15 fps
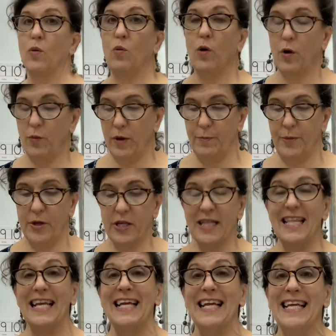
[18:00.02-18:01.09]
What do we put
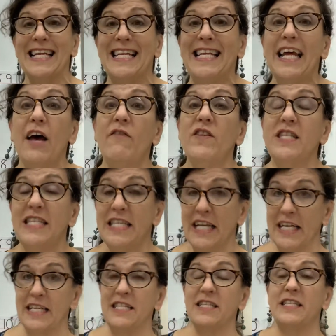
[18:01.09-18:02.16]
at the end of a
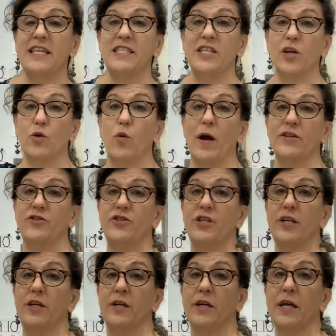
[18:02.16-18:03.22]
sentence that's a
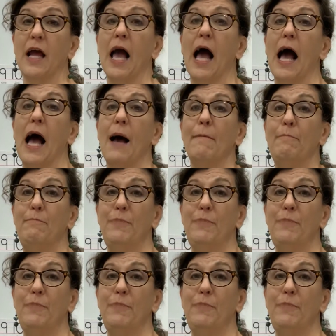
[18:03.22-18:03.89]
question? A